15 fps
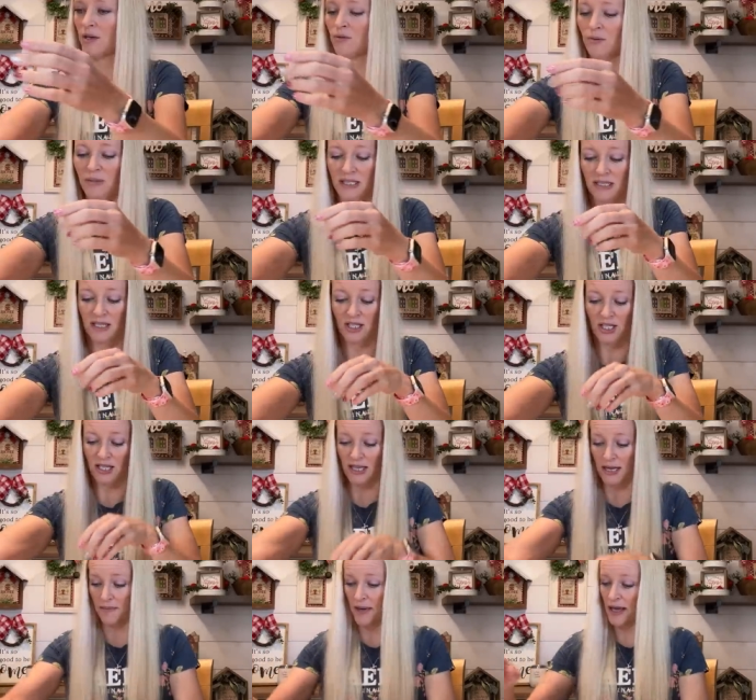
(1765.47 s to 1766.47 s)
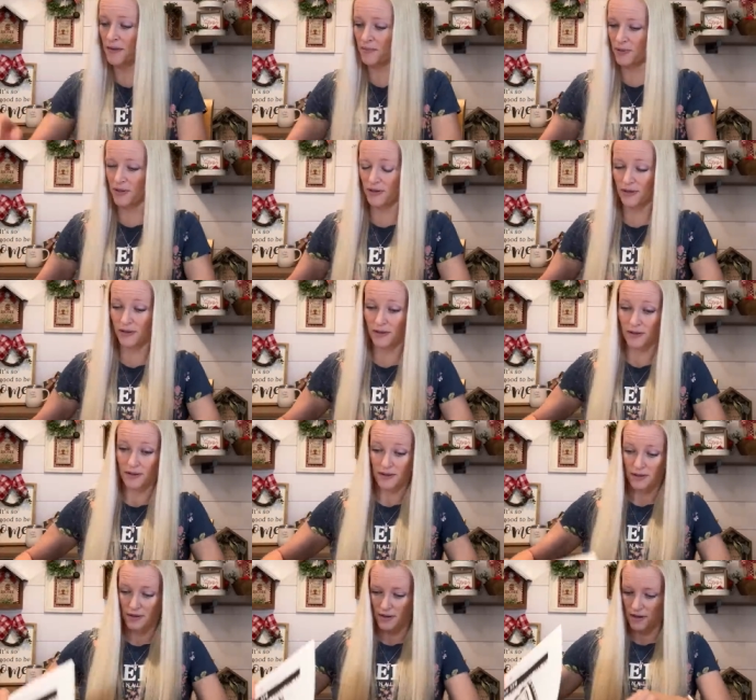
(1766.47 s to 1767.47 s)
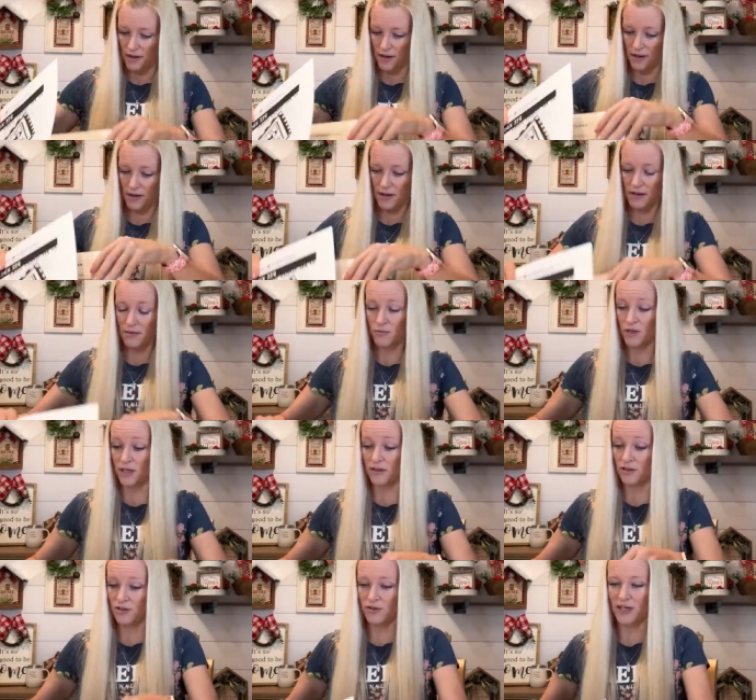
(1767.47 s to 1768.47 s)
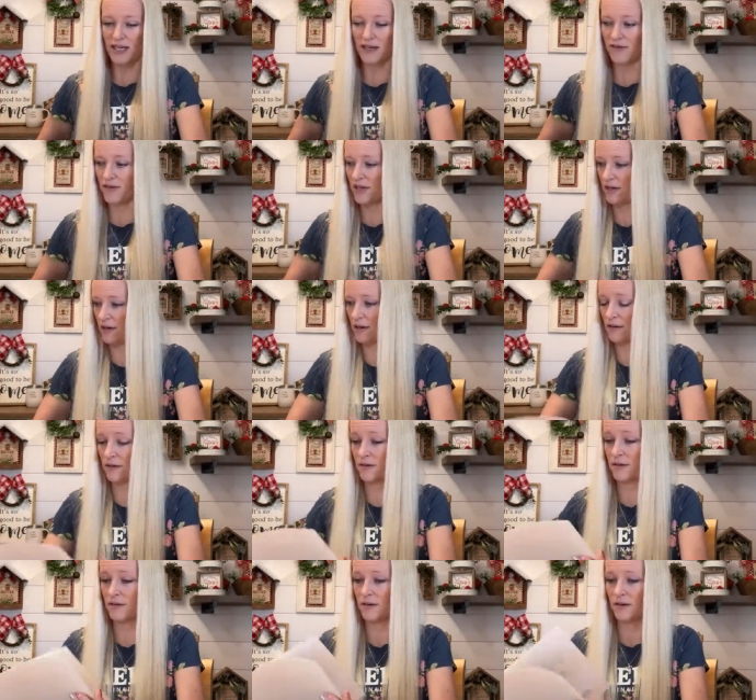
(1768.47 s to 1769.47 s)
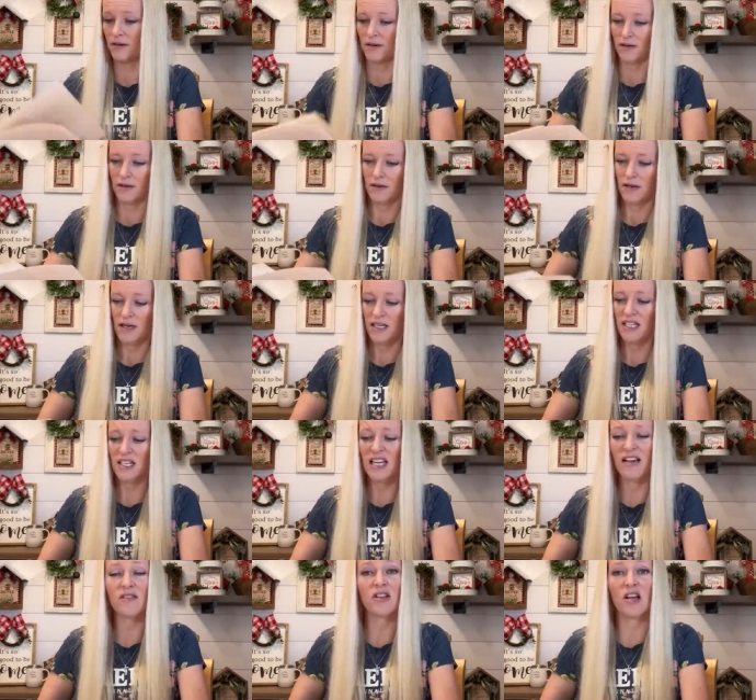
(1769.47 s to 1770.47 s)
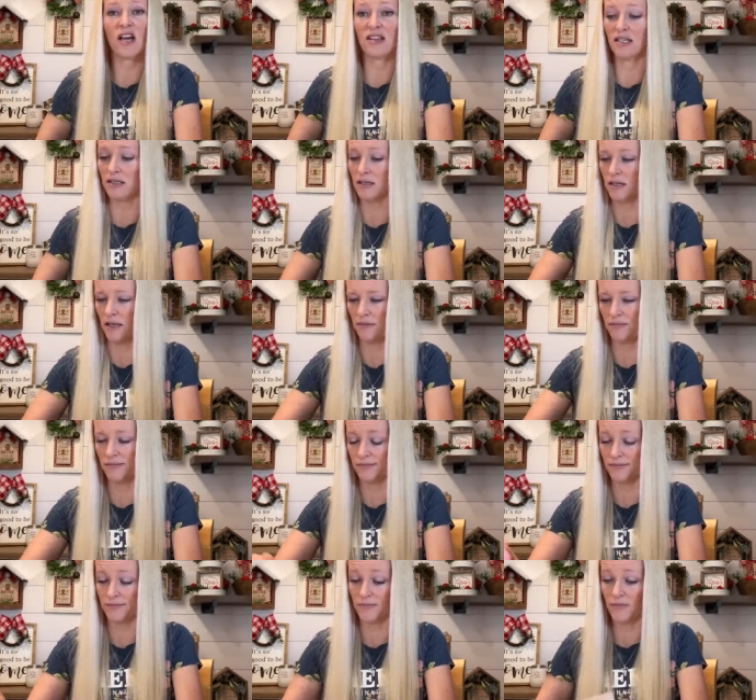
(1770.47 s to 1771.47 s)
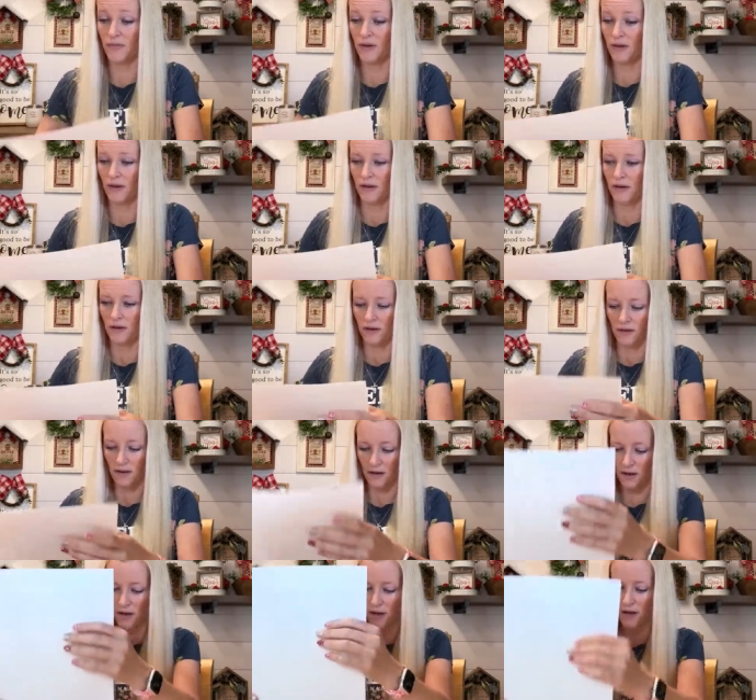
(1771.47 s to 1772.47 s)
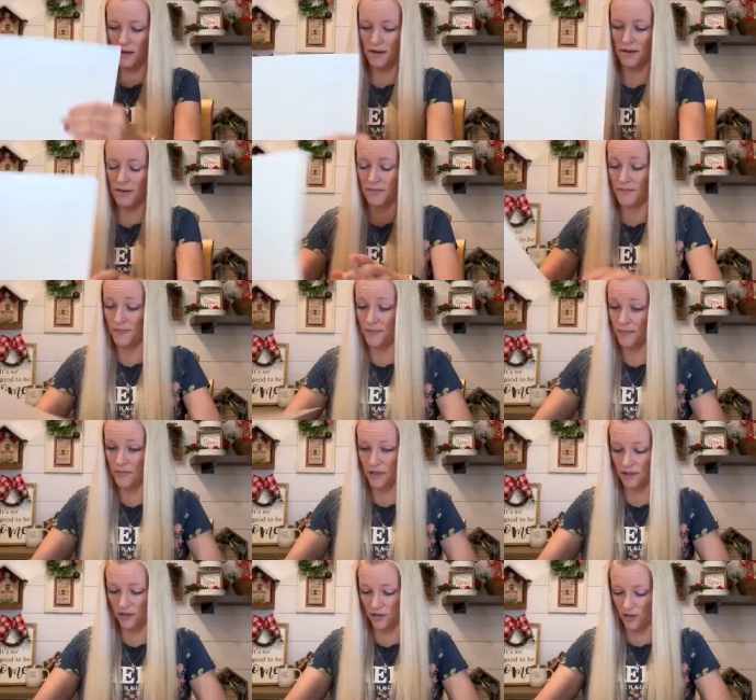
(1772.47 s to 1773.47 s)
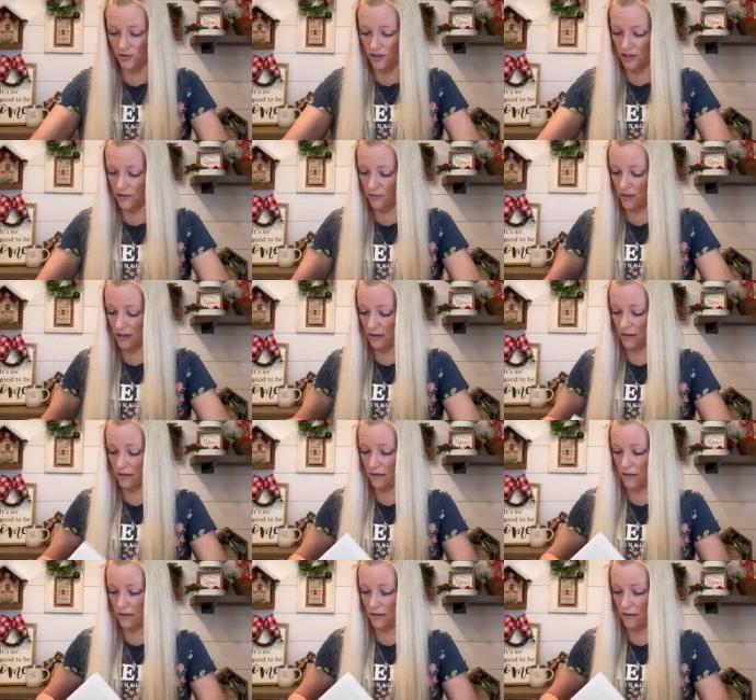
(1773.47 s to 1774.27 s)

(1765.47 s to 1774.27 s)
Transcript: I will be stitching them up. Um, what else do I have here? I didn't have a lot this time. Um, let's do this one.